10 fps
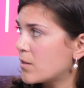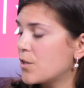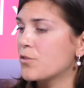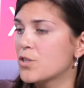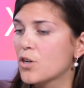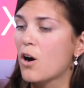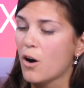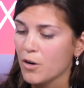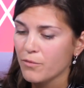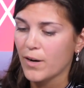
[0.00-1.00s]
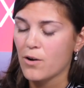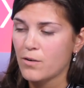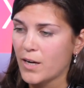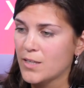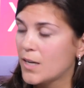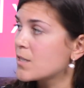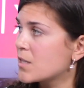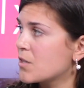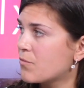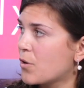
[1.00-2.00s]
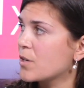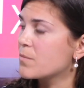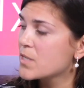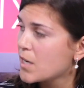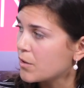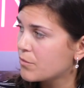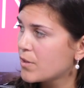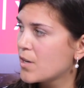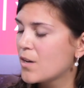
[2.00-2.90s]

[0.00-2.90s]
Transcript: you know, to carve out an identity for himself.